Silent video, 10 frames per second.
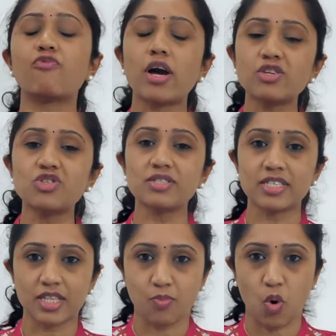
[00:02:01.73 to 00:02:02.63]
functions
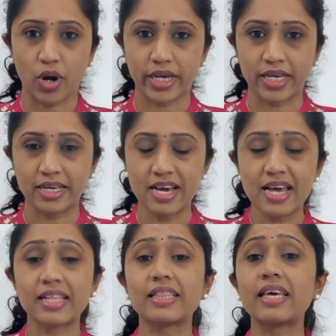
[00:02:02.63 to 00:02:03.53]
in the body,
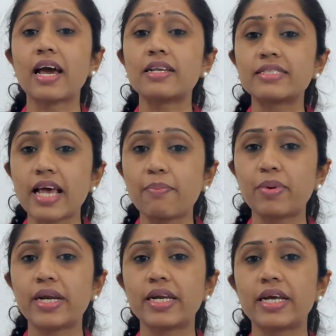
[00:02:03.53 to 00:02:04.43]
they are
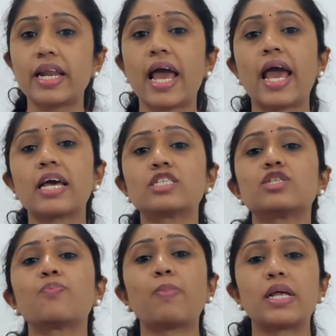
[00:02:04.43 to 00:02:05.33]
separated
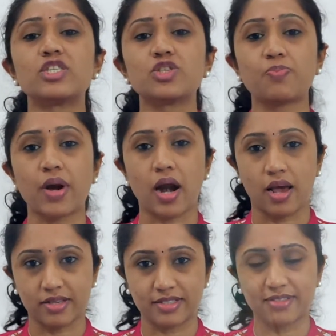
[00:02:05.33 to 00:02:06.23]
as Pancha
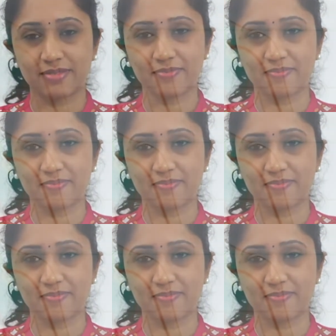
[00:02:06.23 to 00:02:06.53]
Pranas.